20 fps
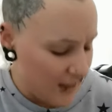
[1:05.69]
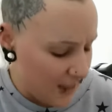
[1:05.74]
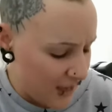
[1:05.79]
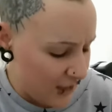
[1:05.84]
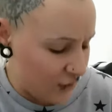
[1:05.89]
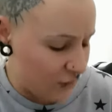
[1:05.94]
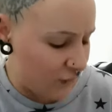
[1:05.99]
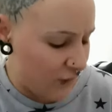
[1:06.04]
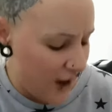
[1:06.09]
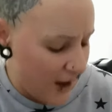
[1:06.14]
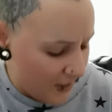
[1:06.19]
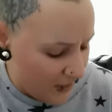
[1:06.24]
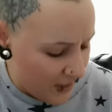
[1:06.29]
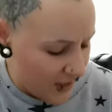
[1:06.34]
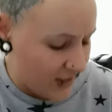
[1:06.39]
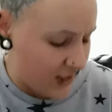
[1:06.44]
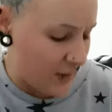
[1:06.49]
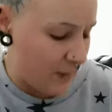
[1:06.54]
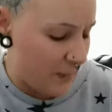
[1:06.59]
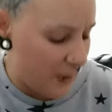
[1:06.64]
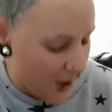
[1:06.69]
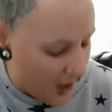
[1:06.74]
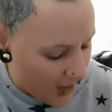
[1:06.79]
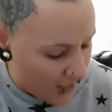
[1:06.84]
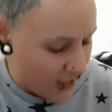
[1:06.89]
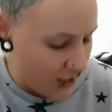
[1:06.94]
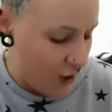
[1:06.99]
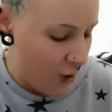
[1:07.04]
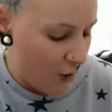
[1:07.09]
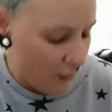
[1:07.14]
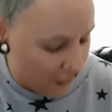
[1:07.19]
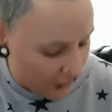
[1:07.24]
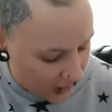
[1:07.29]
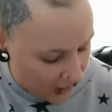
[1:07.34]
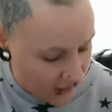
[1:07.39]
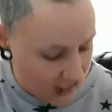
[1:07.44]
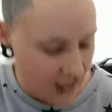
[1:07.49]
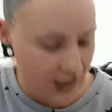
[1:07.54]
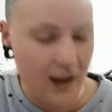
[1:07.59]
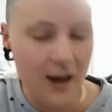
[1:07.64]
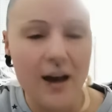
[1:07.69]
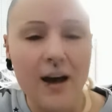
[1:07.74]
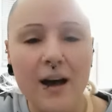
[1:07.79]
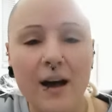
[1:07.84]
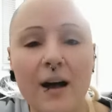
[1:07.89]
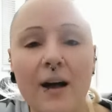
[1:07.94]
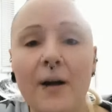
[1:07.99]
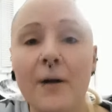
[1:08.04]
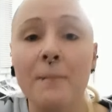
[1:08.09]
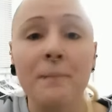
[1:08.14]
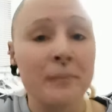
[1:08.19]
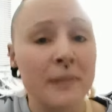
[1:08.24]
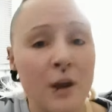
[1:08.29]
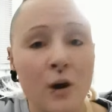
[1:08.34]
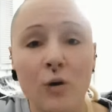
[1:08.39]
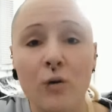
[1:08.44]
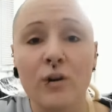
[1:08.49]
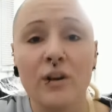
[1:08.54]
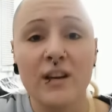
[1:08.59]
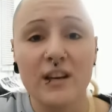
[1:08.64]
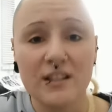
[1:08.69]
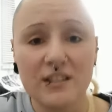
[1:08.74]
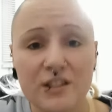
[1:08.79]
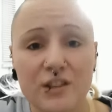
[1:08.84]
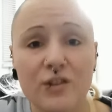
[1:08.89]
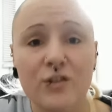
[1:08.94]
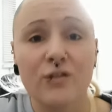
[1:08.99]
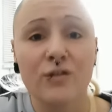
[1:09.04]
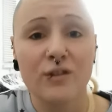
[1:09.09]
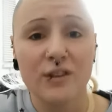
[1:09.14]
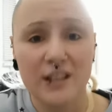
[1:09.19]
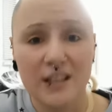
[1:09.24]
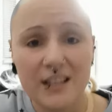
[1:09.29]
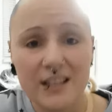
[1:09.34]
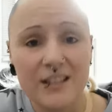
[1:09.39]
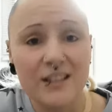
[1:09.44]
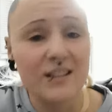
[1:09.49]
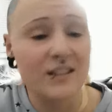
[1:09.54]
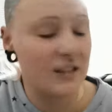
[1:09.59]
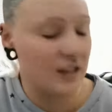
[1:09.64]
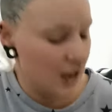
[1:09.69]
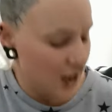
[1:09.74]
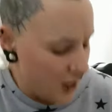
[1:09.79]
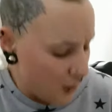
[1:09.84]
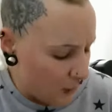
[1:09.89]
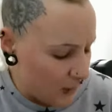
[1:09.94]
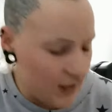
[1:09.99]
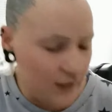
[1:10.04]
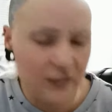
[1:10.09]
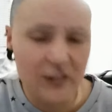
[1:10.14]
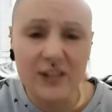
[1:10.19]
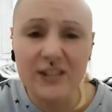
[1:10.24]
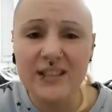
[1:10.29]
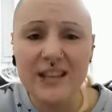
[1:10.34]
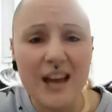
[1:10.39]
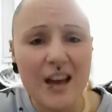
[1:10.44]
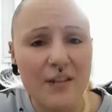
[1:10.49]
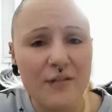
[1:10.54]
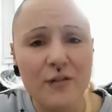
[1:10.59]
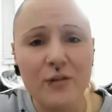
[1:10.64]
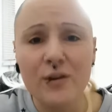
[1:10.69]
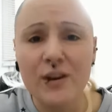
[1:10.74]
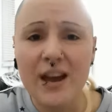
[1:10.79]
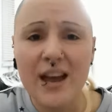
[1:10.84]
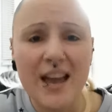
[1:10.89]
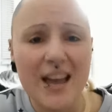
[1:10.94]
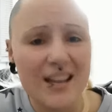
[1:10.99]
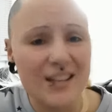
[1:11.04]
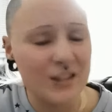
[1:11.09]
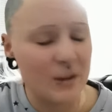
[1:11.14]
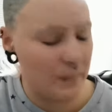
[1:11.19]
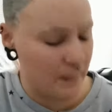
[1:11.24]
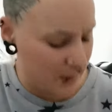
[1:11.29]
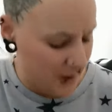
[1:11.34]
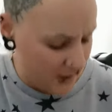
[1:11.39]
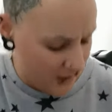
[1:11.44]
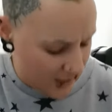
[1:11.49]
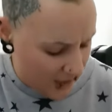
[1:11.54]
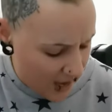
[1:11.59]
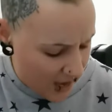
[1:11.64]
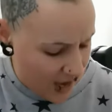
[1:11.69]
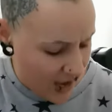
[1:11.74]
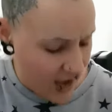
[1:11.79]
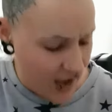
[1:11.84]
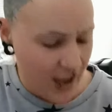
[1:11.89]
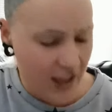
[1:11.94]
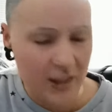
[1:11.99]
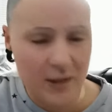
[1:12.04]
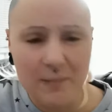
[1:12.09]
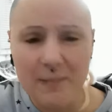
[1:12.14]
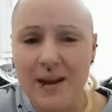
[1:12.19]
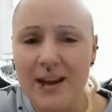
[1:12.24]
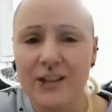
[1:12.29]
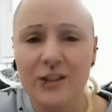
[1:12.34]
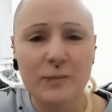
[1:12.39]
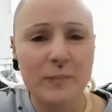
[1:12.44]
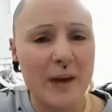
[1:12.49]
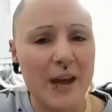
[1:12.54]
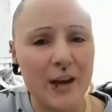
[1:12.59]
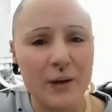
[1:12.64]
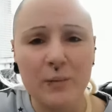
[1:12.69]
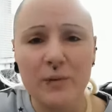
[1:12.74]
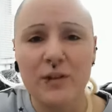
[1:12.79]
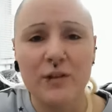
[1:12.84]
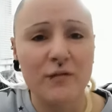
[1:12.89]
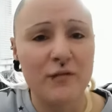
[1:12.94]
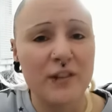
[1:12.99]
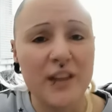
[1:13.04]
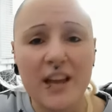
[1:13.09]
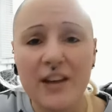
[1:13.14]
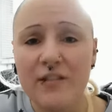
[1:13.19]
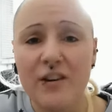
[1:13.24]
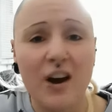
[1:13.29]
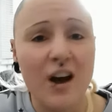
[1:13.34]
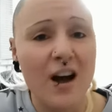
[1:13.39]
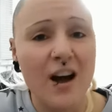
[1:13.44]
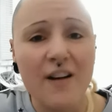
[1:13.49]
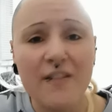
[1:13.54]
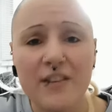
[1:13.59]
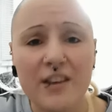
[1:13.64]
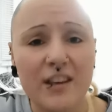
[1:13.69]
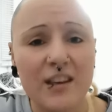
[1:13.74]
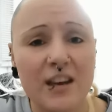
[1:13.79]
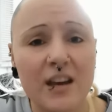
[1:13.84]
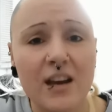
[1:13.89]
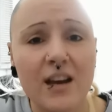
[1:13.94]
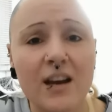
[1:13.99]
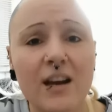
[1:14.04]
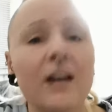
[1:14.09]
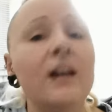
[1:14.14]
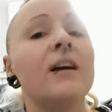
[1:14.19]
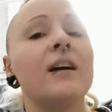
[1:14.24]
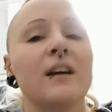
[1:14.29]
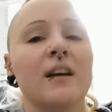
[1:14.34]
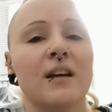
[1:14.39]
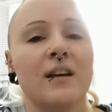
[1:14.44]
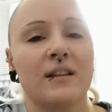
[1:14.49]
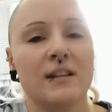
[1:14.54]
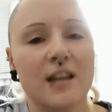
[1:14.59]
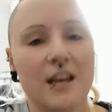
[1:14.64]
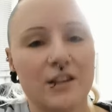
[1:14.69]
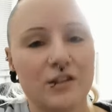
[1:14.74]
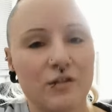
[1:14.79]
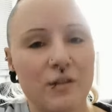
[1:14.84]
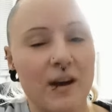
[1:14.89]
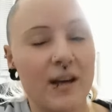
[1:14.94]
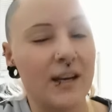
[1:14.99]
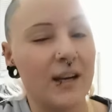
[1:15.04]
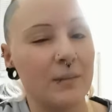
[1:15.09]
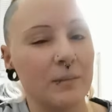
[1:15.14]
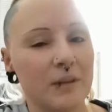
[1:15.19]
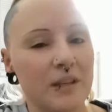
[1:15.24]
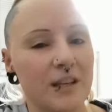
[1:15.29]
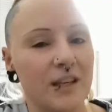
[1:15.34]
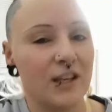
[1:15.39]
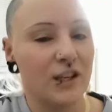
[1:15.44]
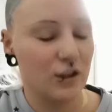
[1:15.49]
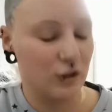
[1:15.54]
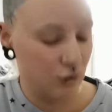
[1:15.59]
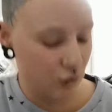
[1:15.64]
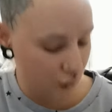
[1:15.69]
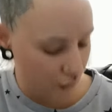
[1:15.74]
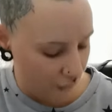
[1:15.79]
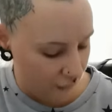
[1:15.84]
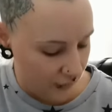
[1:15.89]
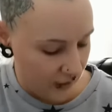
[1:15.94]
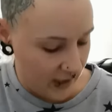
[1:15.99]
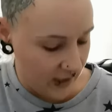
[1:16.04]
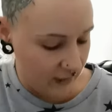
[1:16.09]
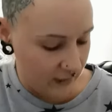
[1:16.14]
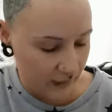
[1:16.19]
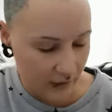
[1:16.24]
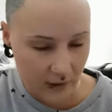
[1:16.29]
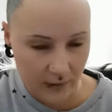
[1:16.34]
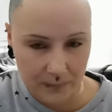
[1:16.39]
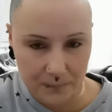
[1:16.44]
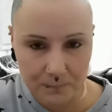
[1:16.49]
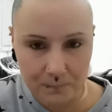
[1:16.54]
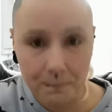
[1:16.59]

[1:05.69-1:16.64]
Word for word: That's right, there's a party over here. Oh yes, there is. Lift you down, throw your hands up in the air. The Max back with the flavor of the year. That's right, I'm kicking new flavor.